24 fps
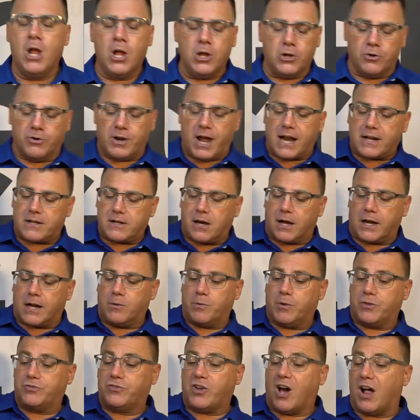You're not cutting
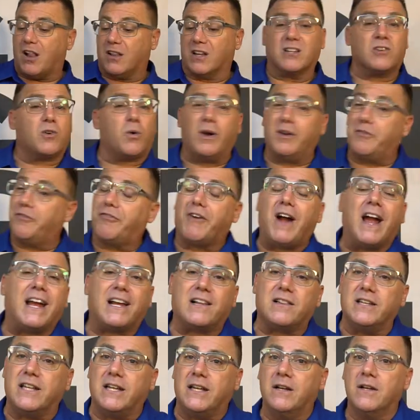with dull. And quite
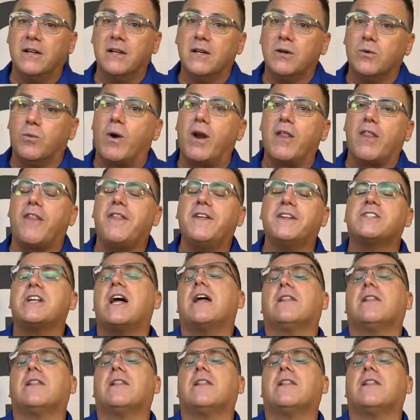frankly, one of the things I